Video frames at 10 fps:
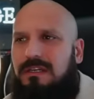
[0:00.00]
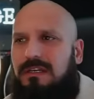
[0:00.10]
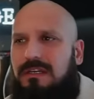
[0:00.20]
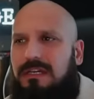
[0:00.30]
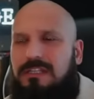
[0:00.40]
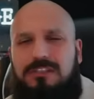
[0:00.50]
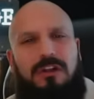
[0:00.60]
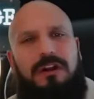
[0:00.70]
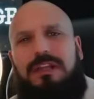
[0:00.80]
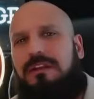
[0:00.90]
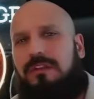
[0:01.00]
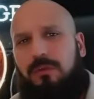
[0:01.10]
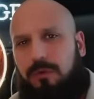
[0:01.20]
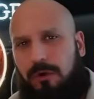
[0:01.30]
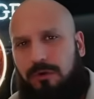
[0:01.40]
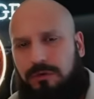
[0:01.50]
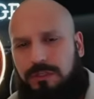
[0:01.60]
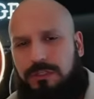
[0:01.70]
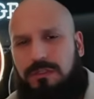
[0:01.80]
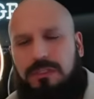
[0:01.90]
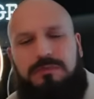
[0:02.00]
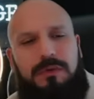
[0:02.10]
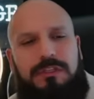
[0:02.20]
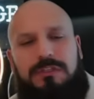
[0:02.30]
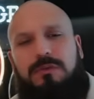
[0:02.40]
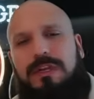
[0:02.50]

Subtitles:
in starting another brokerage. Let's put it this way.